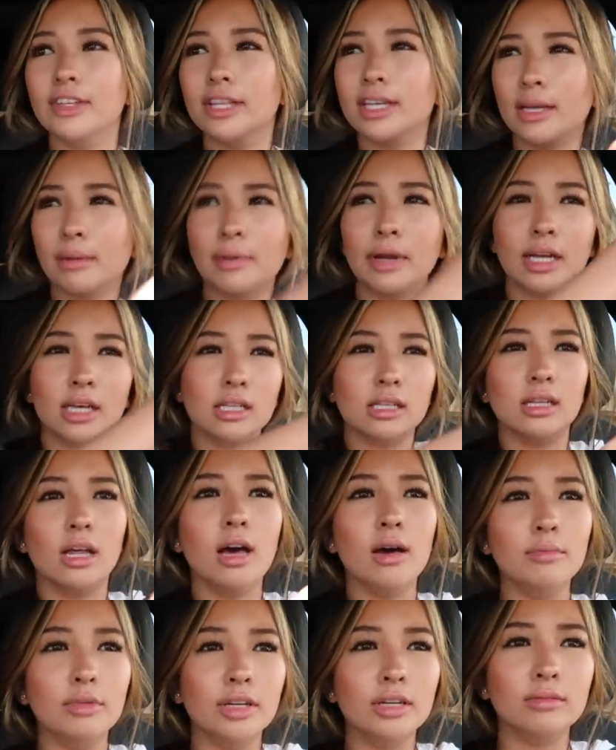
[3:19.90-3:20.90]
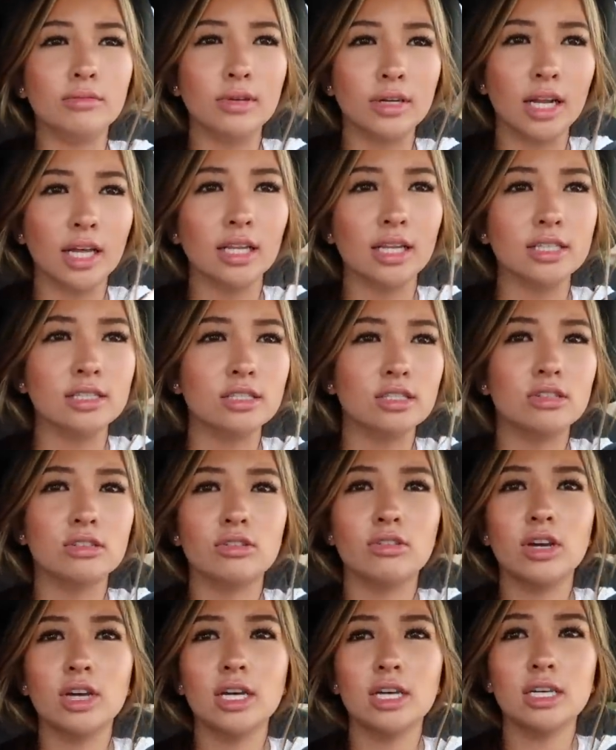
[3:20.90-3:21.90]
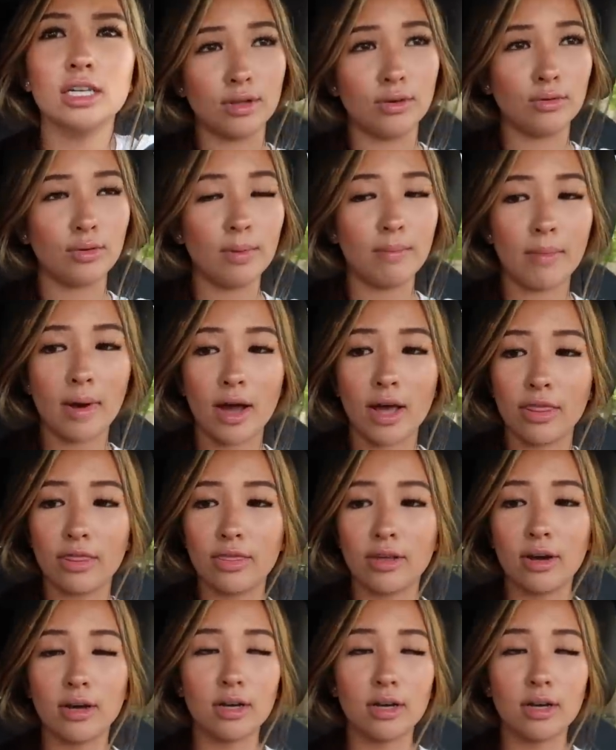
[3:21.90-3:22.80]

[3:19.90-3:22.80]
feel like I'm at a club when I listen to it.